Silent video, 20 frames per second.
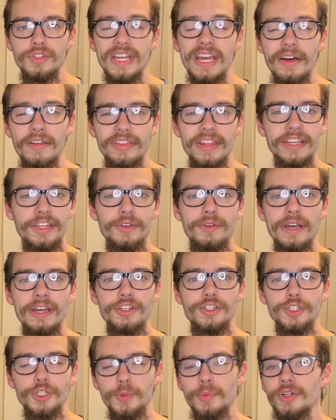So yeah, thank you
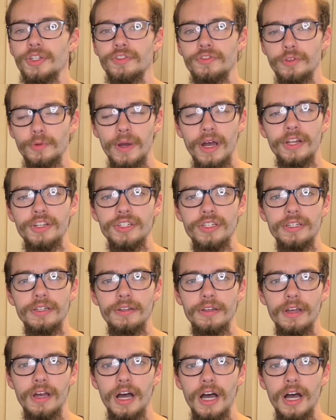guys so much for watching.